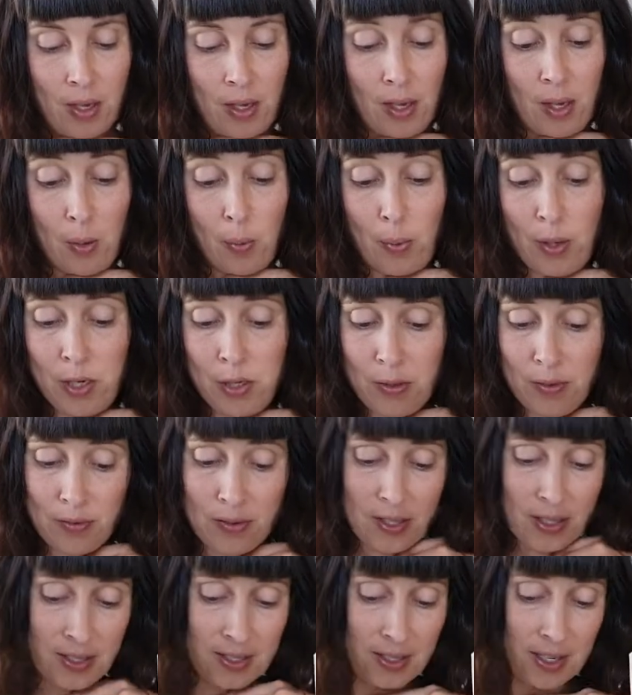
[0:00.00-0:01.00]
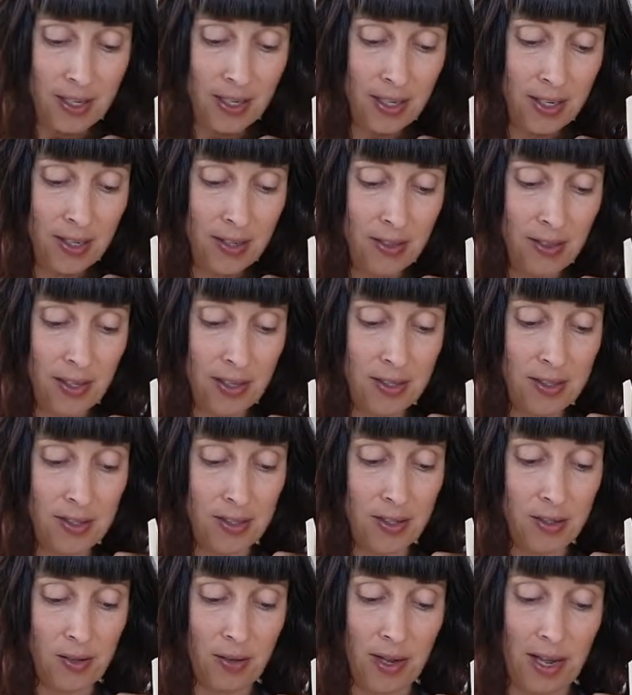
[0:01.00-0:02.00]
When you have succeeded in this
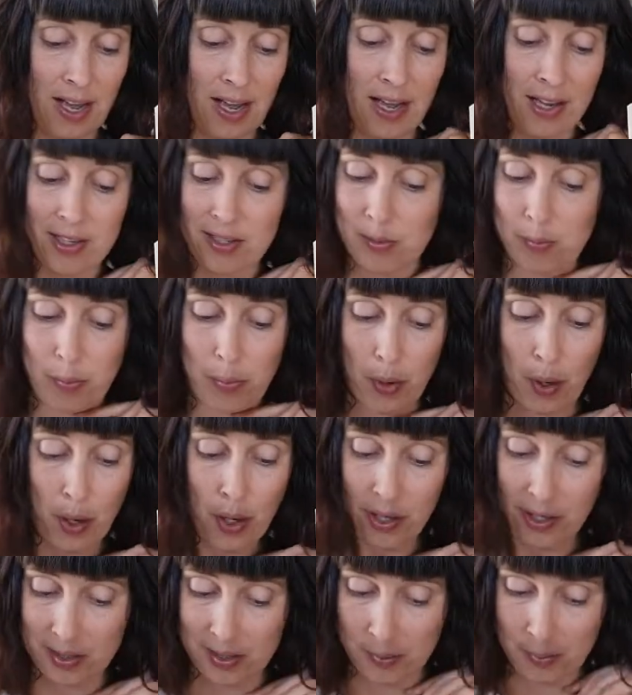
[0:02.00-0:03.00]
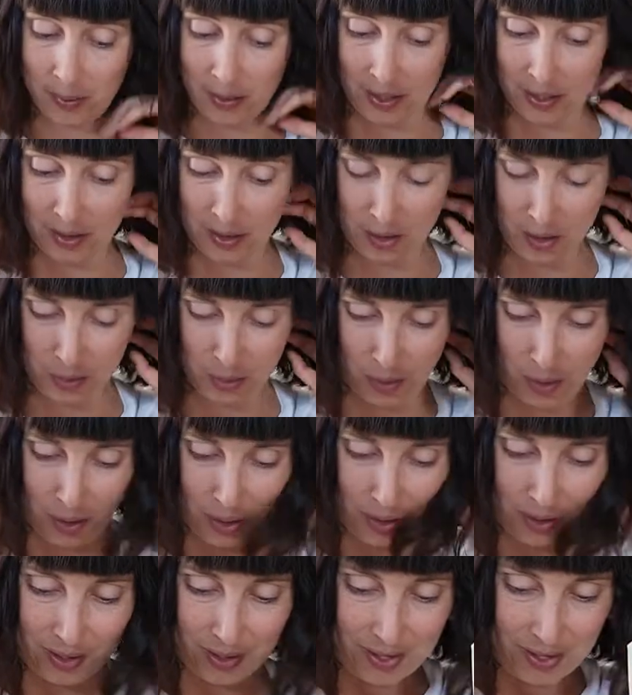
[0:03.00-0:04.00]
and your heart is burning to begin your
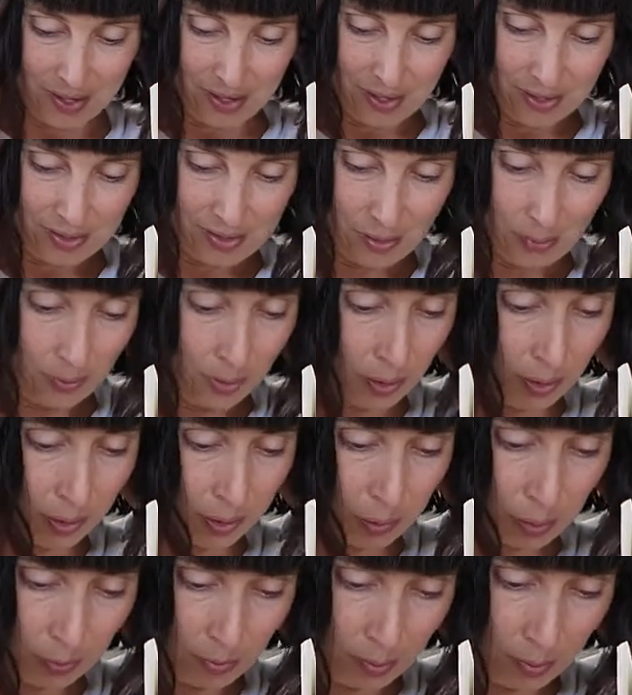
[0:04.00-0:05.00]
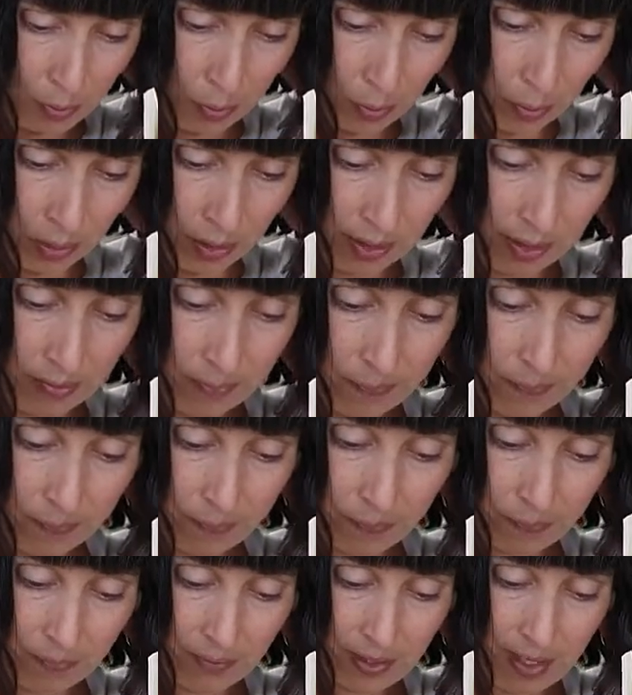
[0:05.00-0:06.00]
work, someone else will be brought in,
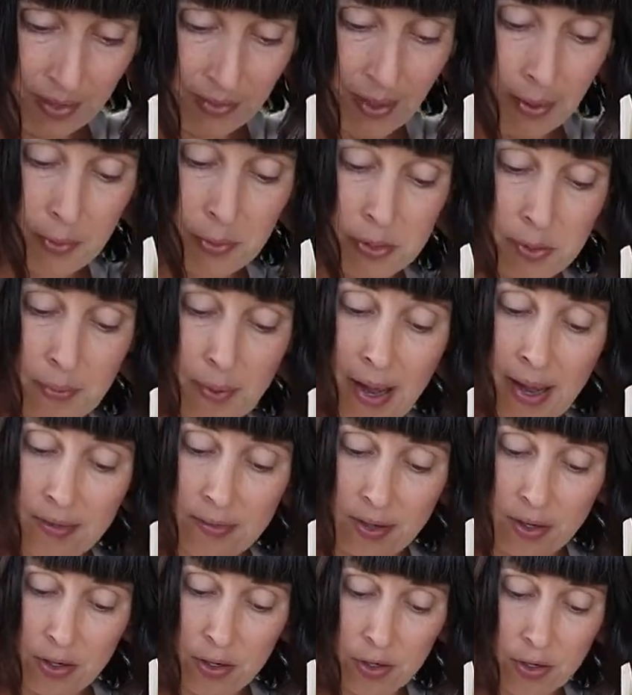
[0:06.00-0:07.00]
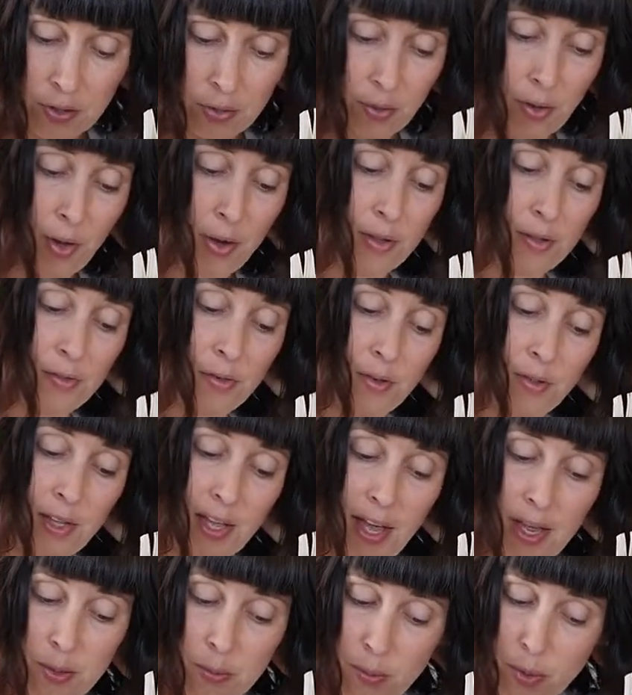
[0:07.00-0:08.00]
and they will demand that you shall go through the
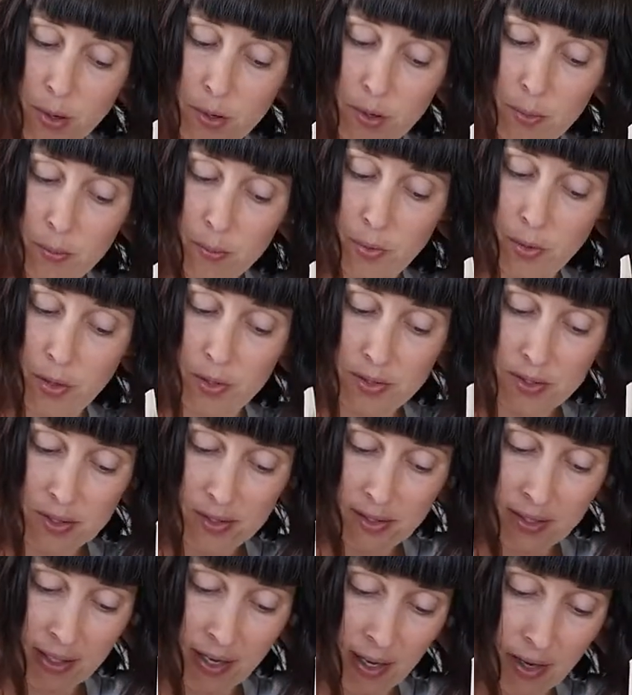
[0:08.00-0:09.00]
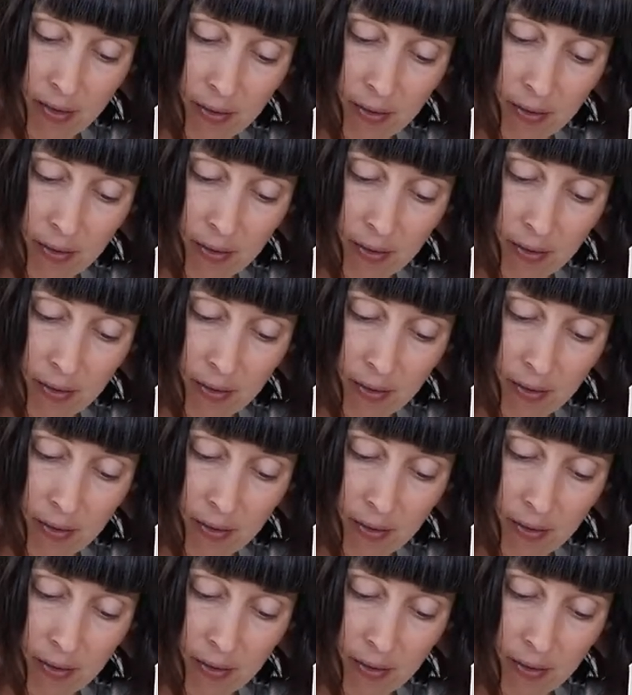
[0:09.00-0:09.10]
unwelcome process again